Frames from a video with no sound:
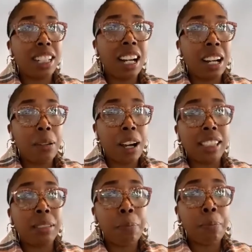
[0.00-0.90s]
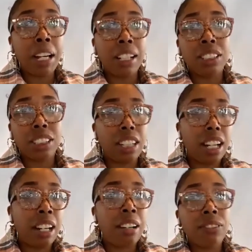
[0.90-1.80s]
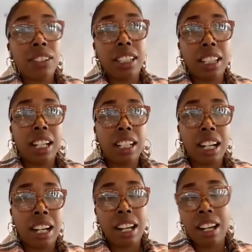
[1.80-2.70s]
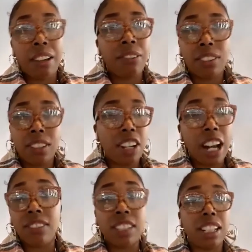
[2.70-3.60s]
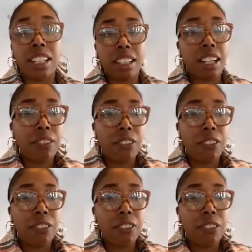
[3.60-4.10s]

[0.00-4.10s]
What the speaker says: say I measure everything that I ever have done in life